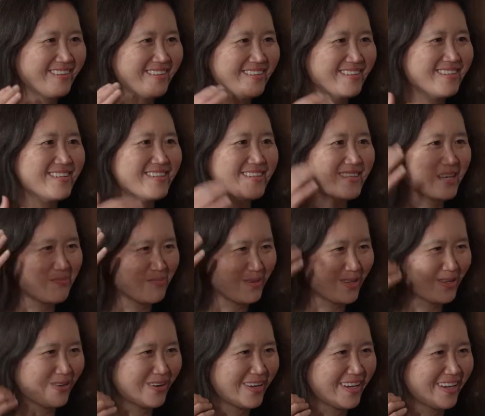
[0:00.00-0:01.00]
sits up
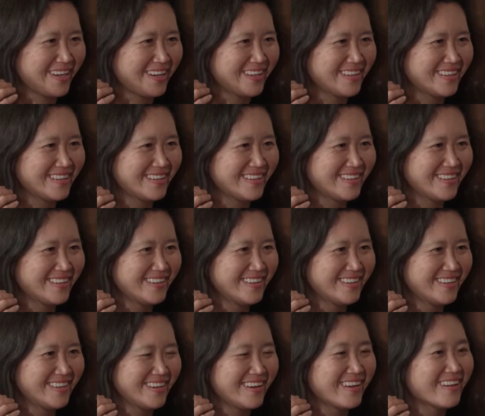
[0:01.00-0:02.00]
in your head,
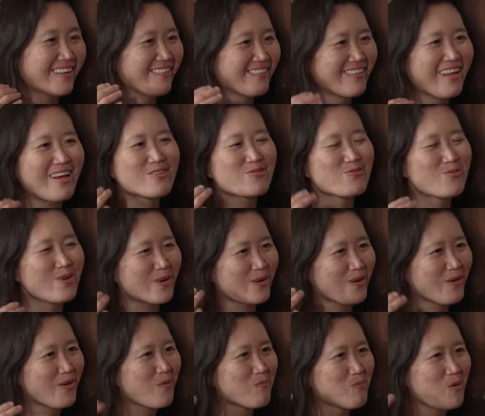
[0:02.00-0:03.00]
and that's
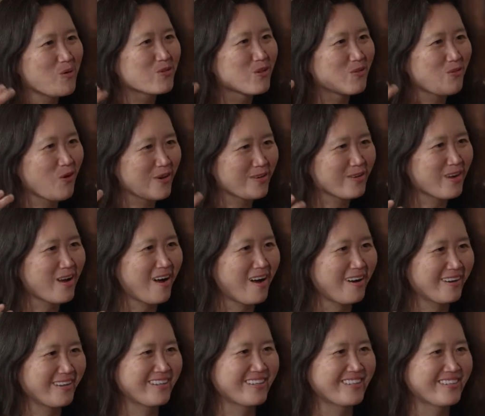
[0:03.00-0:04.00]
where most of our
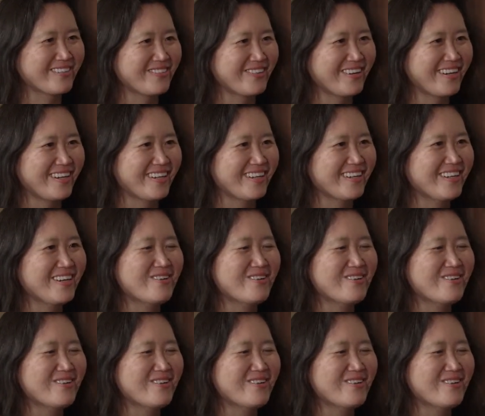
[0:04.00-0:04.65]
talk is, right?